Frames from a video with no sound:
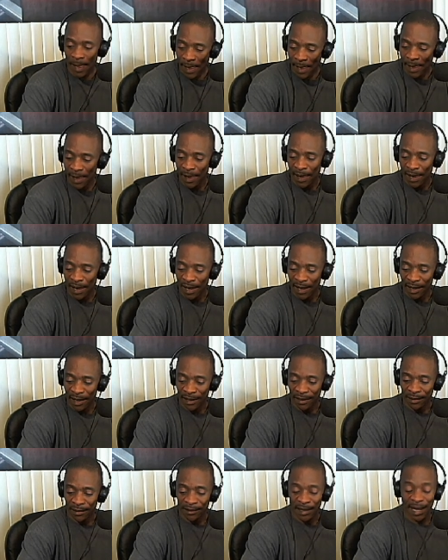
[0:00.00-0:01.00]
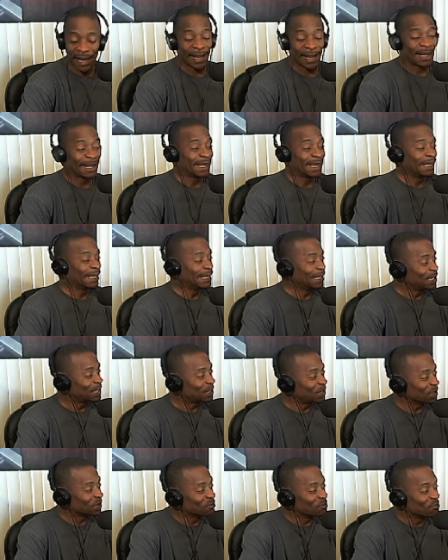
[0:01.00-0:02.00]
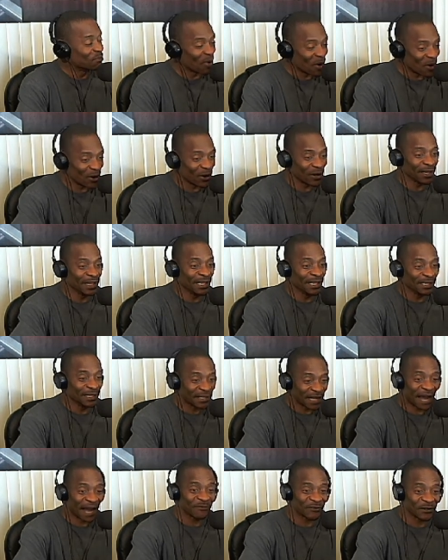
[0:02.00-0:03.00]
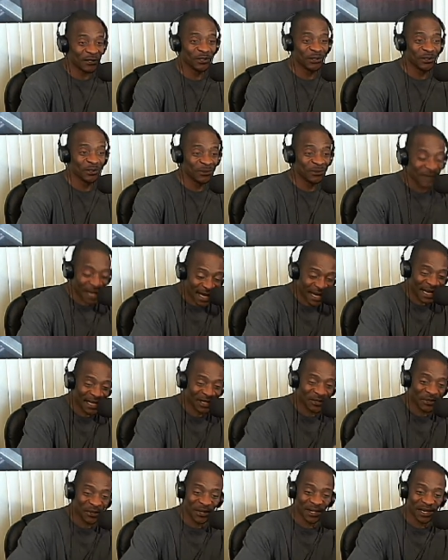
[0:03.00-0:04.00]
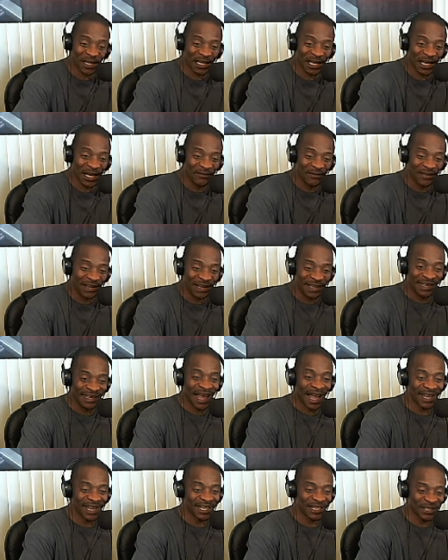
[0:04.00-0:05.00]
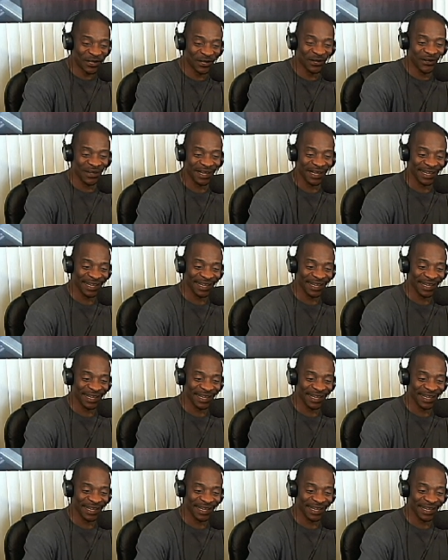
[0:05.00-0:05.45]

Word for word: Hello. Hey, good morning, good afternoon, and or good uh, evening. How you doing?